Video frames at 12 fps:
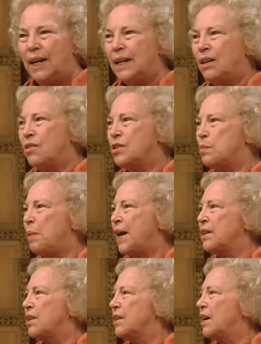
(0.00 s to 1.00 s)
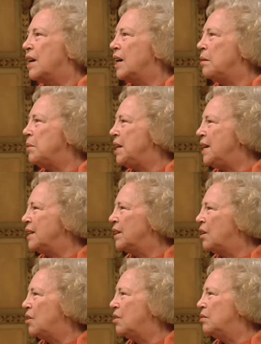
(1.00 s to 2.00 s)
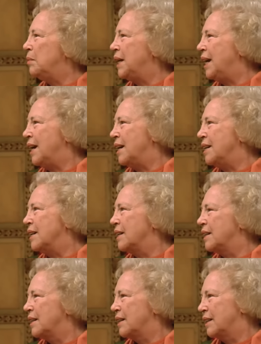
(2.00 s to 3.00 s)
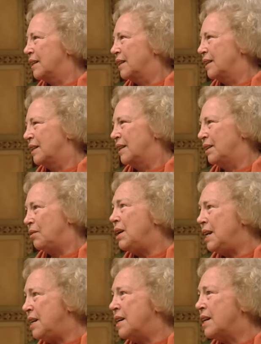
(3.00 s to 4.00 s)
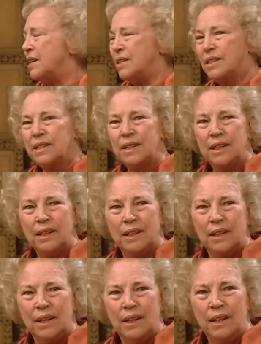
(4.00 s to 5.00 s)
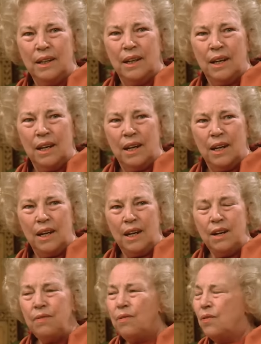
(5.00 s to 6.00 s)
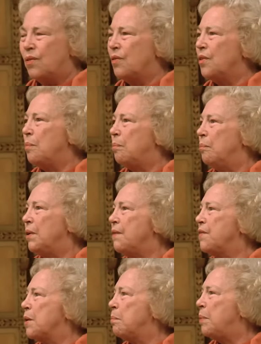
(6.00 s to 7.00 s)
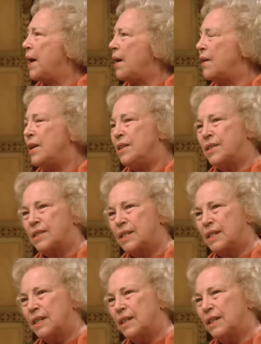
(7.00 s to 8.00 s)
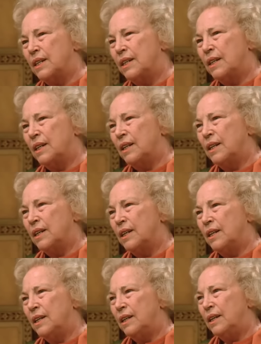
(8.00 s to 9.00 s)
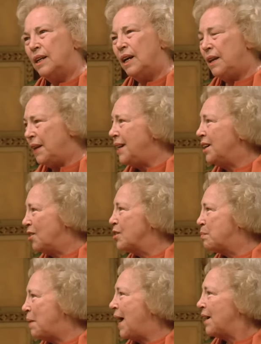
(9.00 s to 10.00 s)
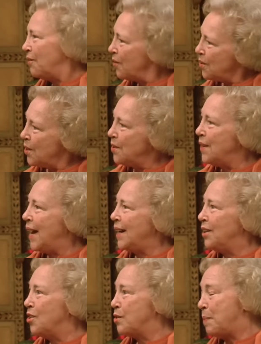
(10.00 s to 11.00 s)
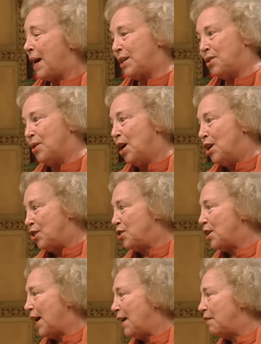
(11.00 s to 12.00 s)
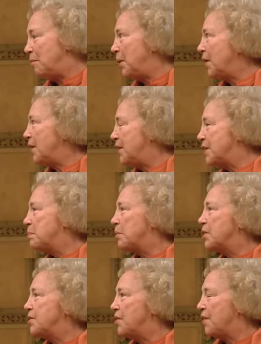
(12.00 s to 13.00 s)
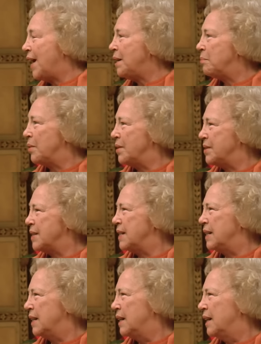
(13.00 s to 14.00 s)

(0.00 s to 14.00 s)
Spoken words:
It goes back to the harmony in the home again. It really does. If the parents, and then it goes back further than that, it goes back to, should I have married this person or that person?